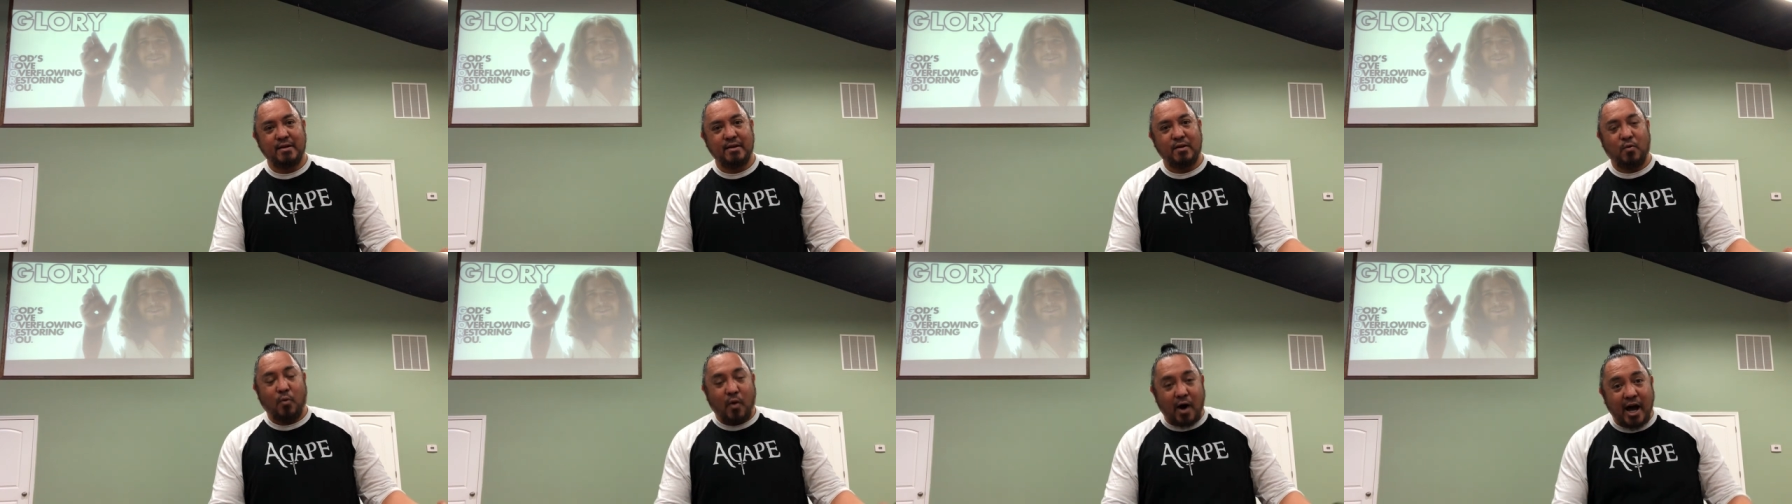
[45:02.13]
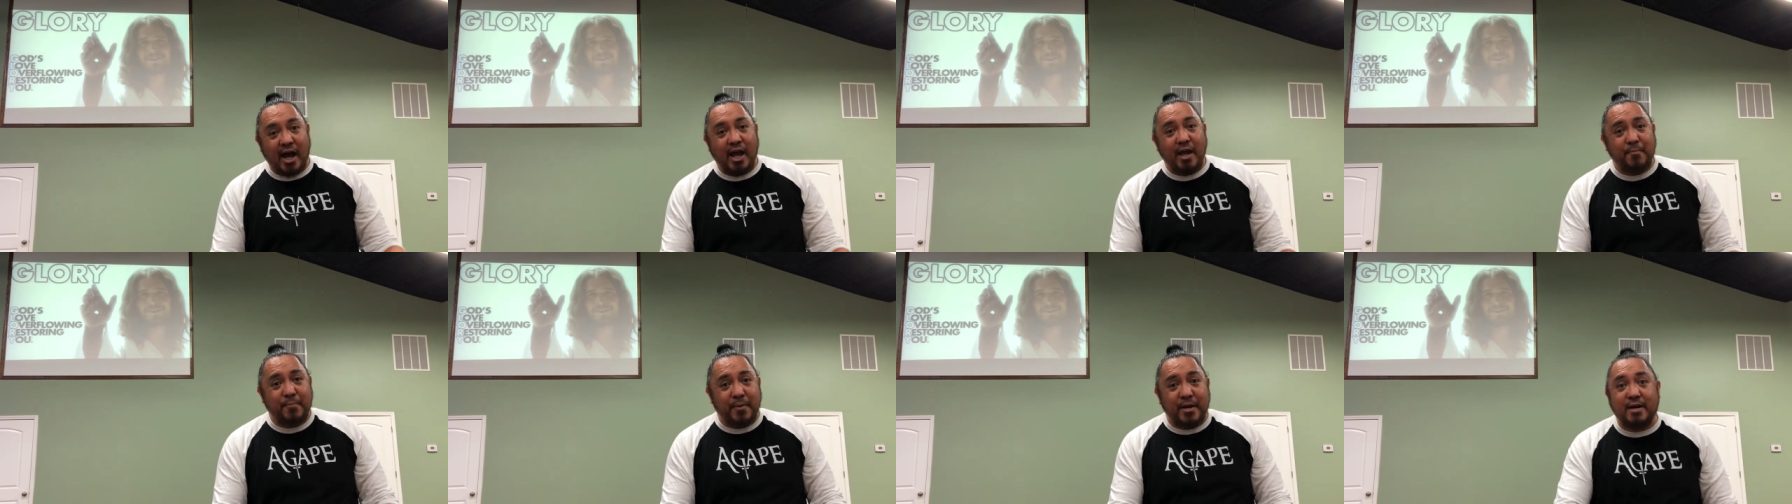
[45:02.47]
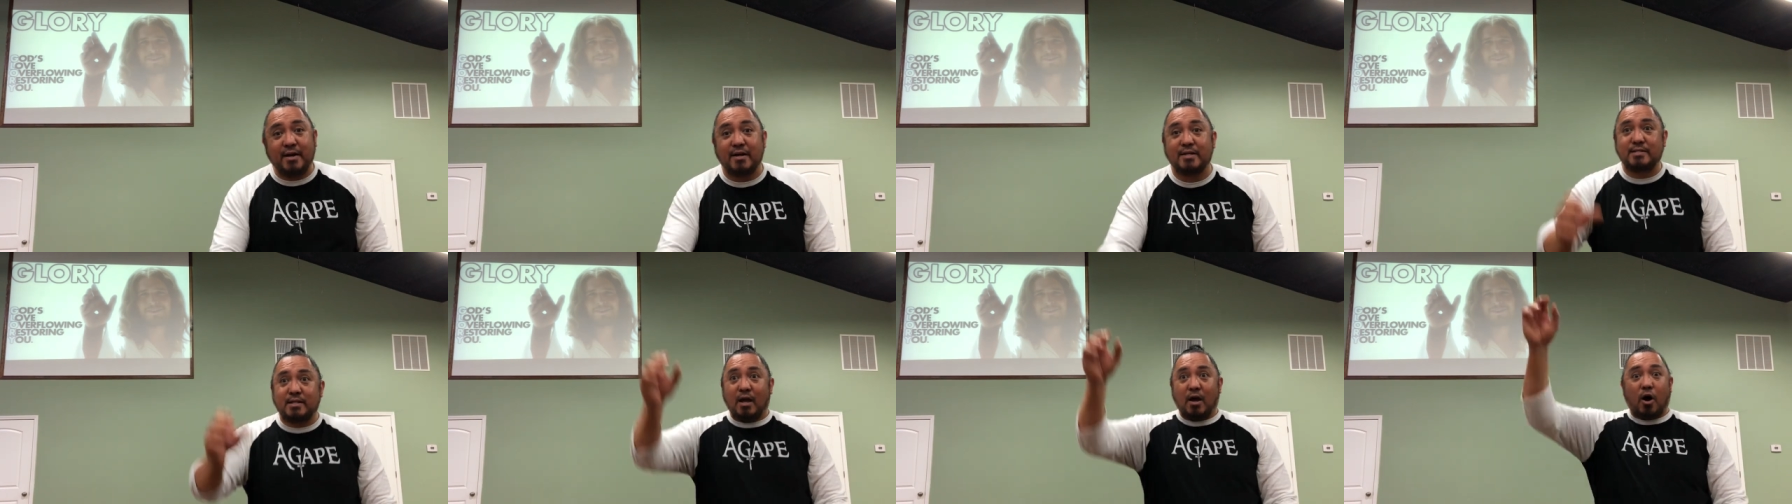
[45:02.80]
Why?
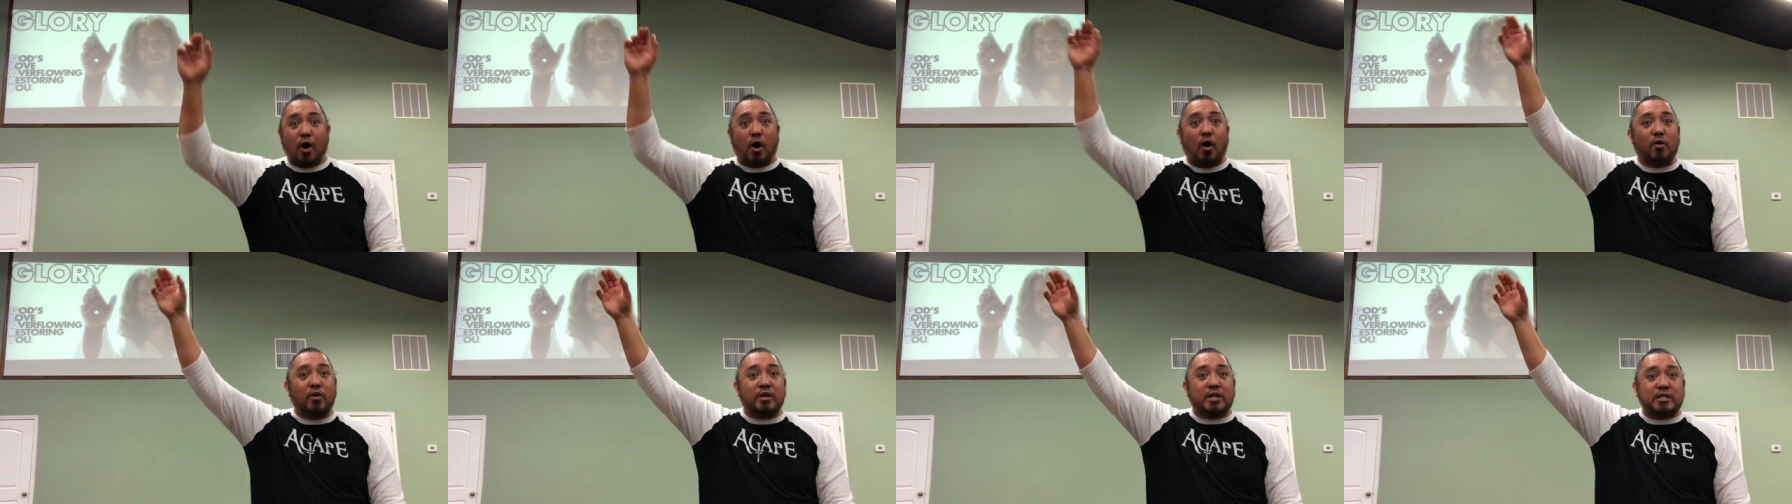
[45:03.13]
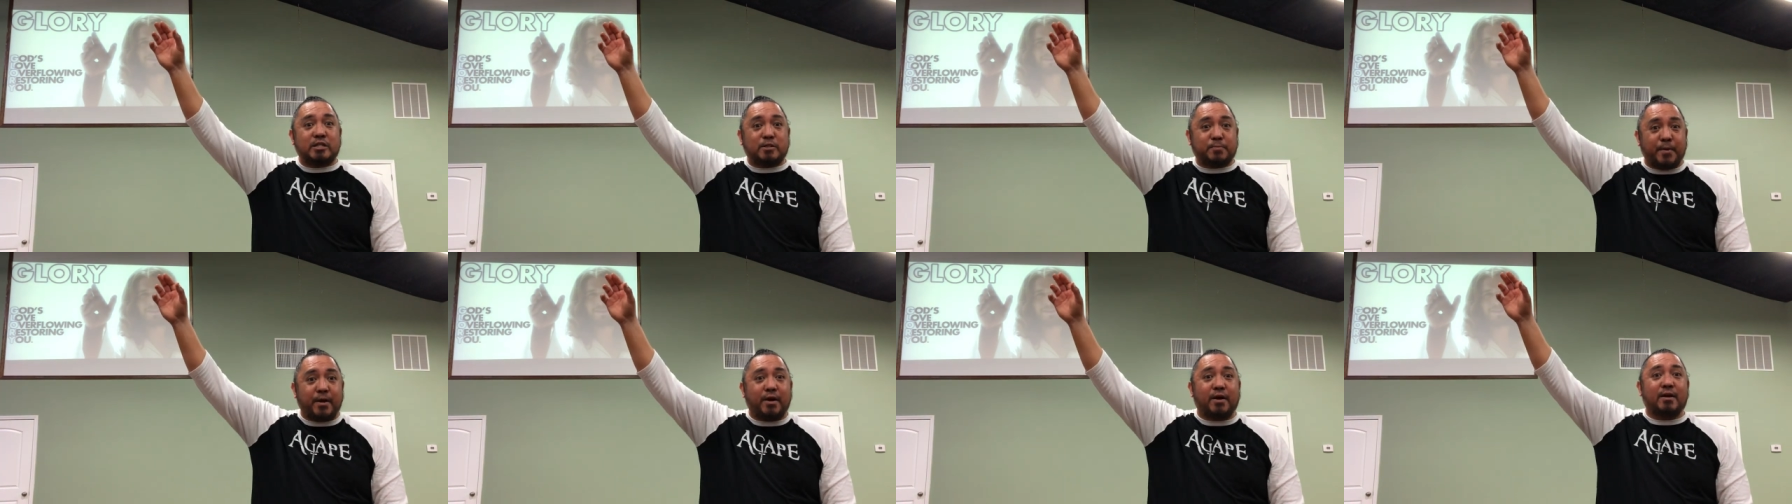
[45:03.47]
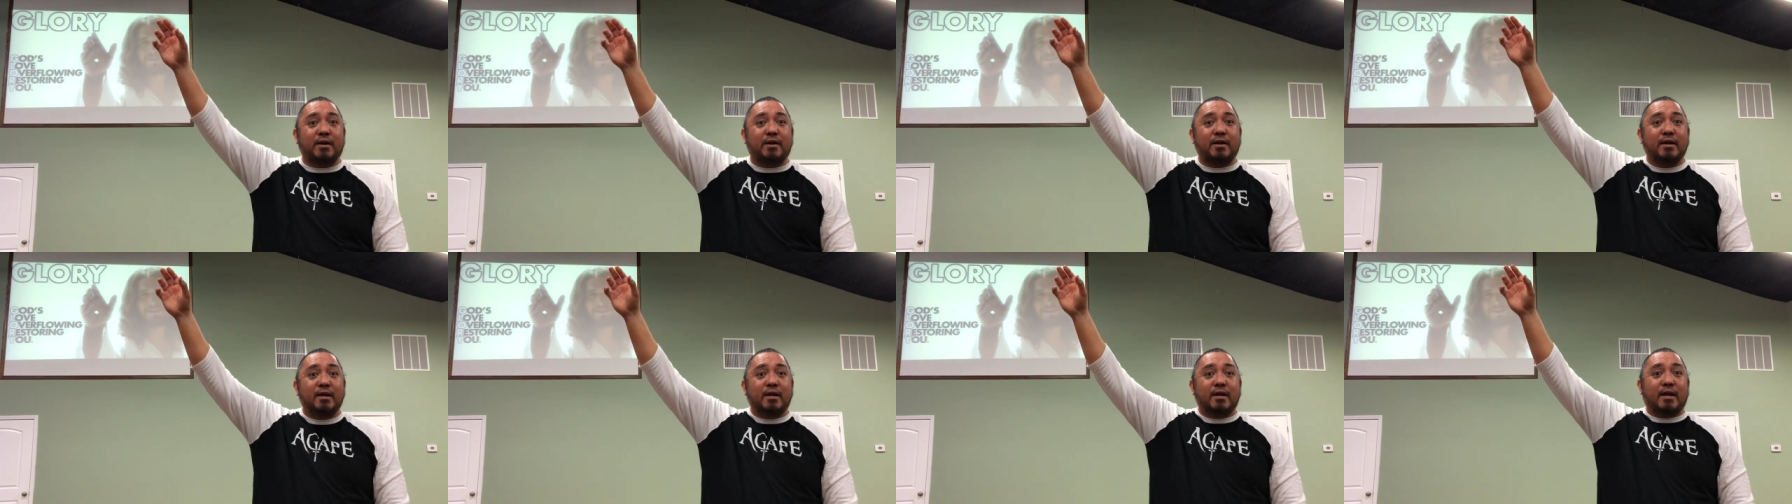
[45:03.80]
Because Holy Spirit